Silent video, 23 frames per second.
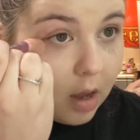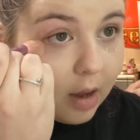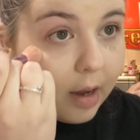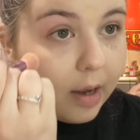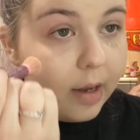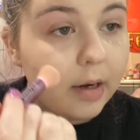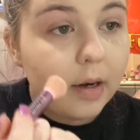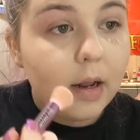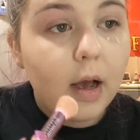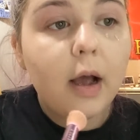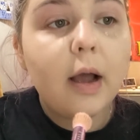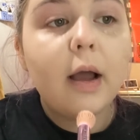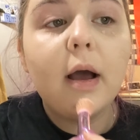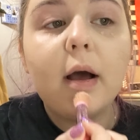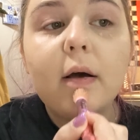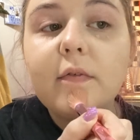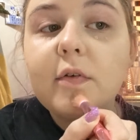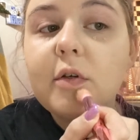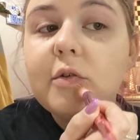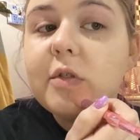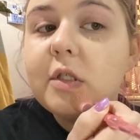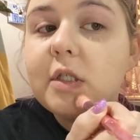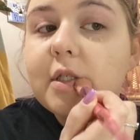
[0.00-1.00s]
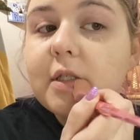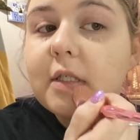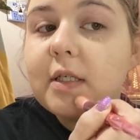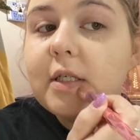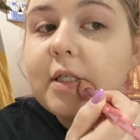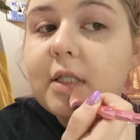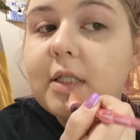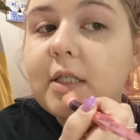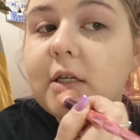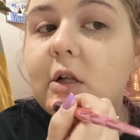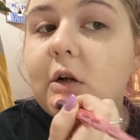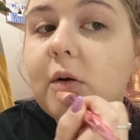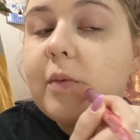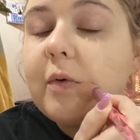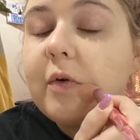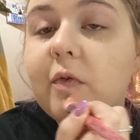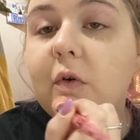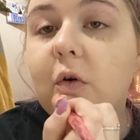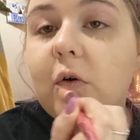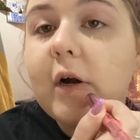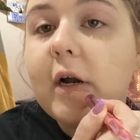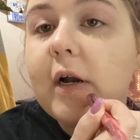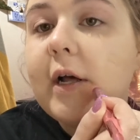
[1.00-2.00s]
And I have used this concealer
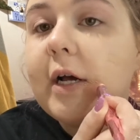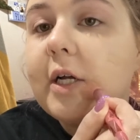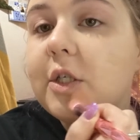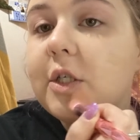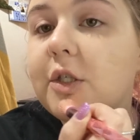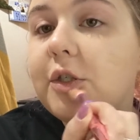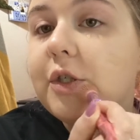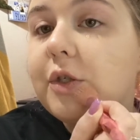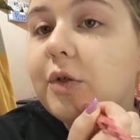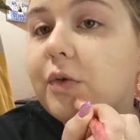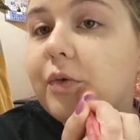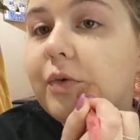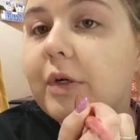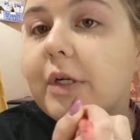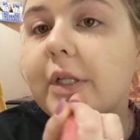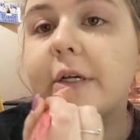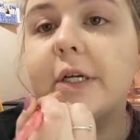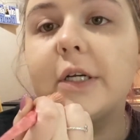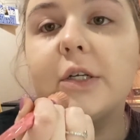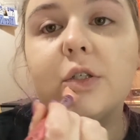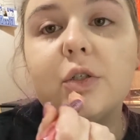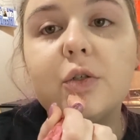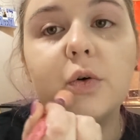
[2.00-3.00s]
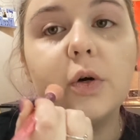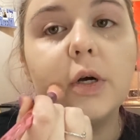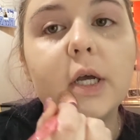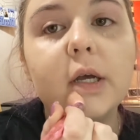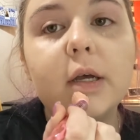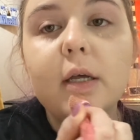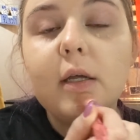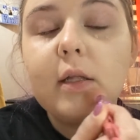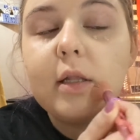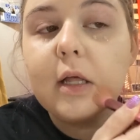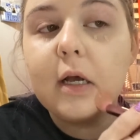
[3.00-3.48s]
before and I do really enjoy it.